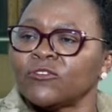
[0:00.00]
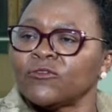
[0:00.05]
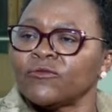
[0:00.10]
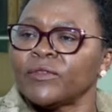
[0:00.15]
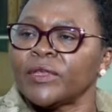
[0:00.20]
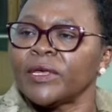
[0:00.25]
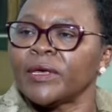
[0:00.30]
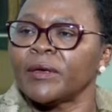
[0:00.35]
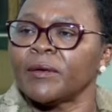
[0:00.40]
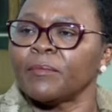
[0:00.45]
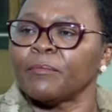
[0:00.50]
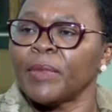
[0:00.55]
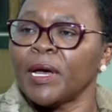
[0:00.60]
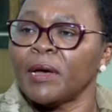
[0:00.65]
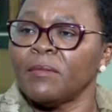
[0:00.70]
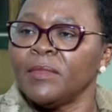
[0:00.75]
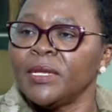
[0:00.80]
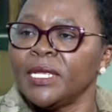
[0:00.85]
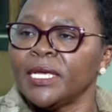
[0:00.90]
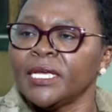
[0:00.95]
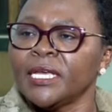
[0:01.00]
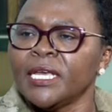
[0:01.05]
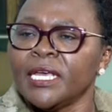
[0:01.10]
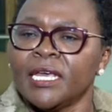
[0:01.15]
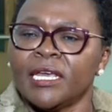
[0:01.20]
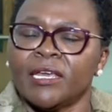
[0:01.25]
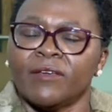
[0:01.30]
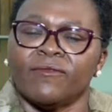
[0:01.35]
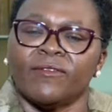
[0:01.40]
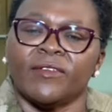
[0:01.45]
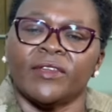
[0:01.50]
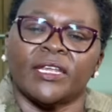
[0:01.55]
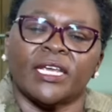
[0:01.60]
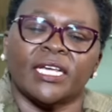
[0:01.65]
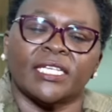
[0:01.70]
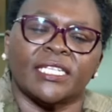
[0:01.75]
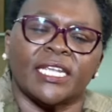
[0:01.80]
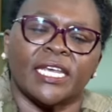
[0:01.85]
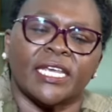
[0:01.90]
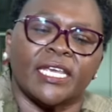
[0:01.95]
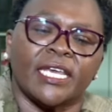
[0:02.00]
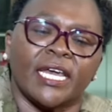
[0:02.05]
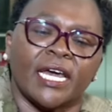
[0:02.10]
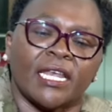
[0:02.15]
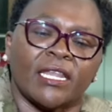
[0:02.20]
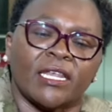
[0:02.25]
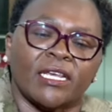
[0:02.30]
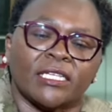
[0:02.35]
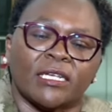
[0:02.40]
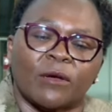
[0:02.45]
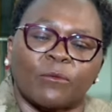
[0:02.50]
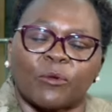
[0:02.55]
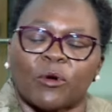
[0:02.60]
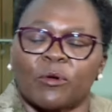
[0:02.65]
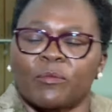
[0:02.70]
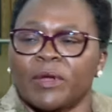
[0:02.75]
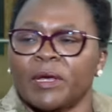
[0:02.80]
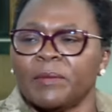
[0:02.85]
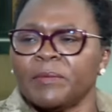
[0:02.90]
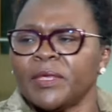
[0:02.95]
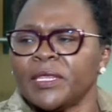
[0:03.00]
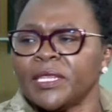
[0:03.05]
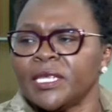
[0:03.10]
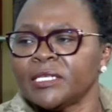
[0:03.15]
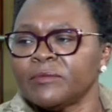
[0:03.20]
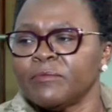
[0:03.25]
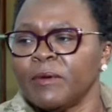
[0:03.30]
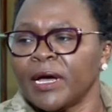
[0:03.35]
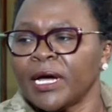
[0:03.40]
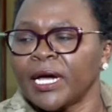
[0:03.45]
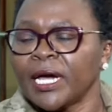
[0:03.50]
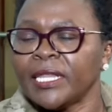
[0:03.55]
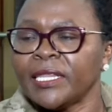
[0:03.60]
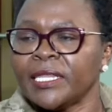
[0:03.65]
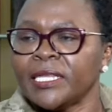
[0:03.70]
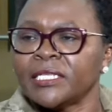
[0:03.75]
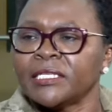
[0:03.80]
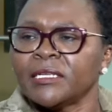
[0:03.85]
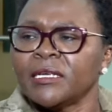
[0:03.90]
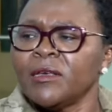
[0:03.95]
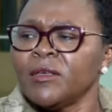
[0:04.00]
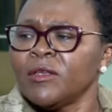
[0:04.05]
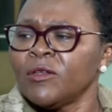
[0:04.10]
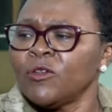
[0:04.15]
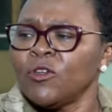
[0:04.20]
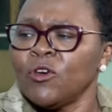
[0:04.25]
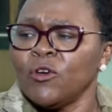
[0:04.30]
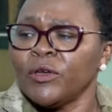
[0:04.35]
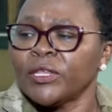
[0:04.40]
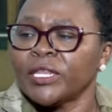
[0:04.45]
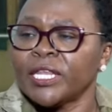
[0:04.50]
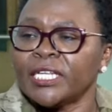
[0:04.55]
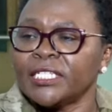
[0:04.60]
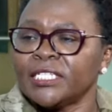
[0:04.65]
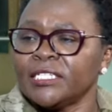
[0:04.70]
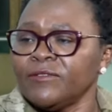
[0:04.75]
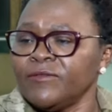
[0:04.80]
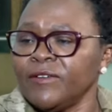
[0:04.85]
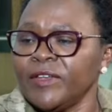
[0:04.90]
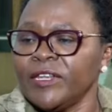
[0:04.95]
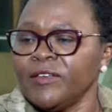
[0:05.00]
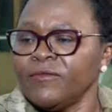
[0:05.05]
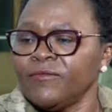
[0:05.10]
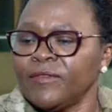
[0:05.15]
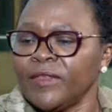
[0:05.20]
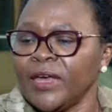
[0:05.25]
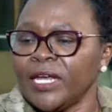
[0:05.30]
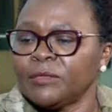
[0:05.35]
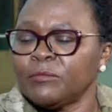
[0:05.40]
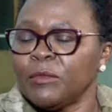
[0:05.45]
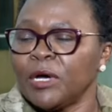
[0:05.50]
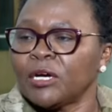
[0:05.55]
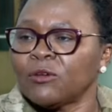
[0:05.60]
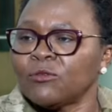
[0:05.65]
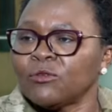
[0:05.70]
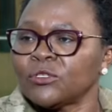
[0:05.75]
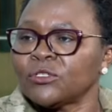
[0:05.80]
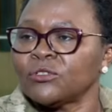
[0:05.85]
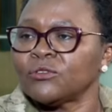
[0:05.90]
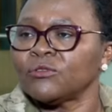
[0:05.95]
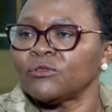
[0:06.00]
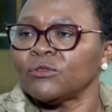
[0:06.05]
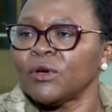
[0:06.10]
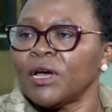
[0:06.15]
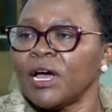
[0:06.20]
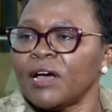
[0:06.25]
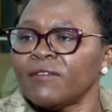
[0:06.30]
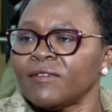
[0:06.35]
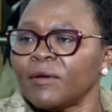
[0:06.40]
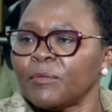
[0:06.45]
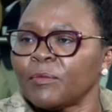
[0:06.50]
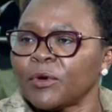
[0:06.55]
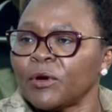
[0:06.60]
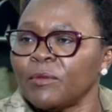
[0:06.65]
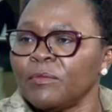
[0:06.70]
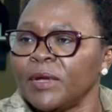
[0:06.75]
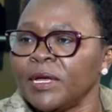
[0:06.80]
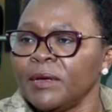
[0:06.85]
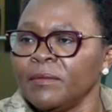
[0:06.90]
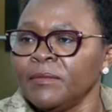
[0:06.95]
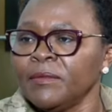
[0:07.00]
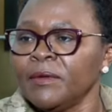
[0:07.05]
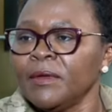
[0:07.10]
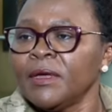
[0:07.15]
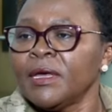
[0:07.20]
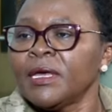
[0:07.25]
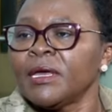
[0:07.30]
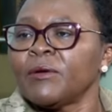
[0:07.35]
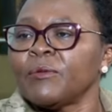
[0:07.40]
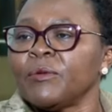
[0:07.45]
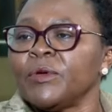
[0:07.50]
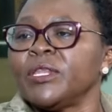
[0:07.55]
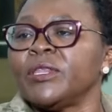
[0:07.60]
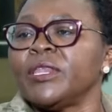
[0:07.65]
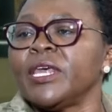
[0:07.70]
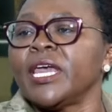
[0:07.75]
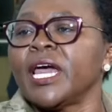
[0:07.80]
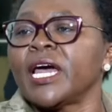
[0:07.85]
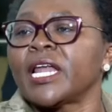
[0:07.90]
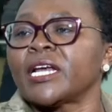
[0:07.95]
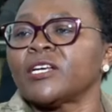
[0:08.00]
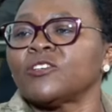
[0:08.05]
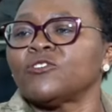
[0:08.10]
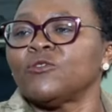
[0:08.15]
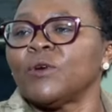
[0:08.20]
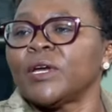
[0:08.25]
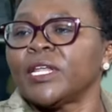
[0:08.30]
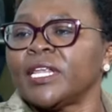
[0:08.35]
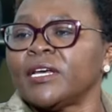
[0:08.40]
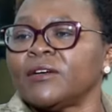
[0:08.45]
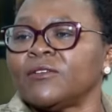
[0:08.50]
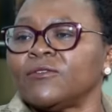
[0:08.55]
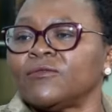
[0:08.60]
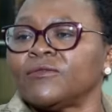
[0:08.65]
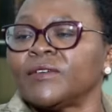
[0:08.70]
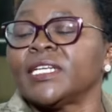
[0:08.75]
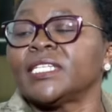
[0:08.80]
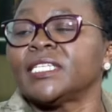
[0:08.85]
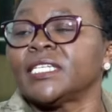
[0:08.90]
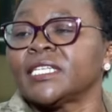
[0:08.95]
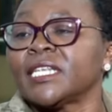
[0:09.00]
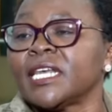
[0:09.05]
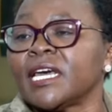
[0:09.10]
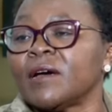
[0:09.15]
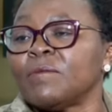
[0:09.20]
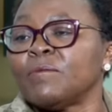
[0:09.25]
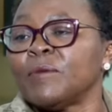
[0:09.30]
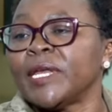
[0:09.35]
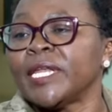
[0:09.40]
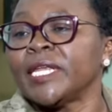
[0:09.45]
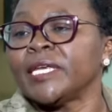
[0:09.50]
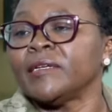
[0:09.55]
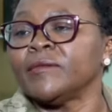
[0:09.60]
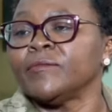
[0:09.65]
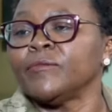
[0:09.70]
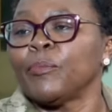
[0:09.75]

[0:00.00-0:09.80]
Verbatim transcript: of the public, if in case they hear there's a problem in this bank and this, knowing that even if that bank was to have a problem, they are assured of getting their money.